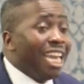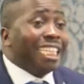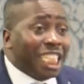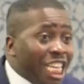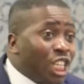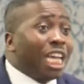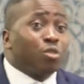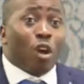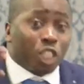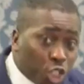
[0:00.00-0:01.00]
Jesus
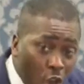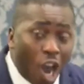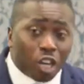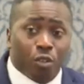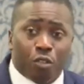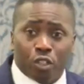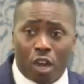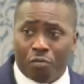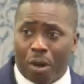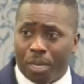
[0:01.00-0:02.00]
was God, for your
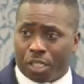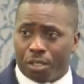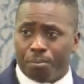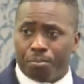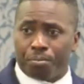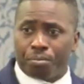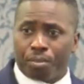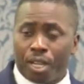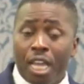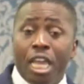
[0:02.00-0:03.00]

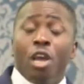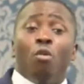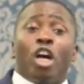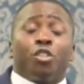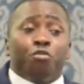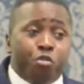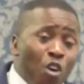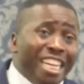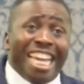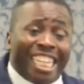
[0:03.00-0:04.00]
information. He was
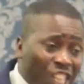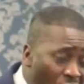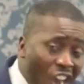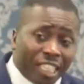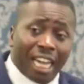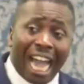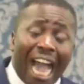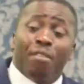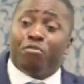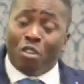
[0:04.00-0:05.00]
fully God
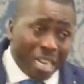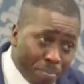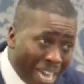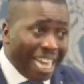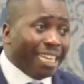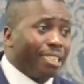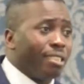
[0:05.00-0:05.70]
and fully man.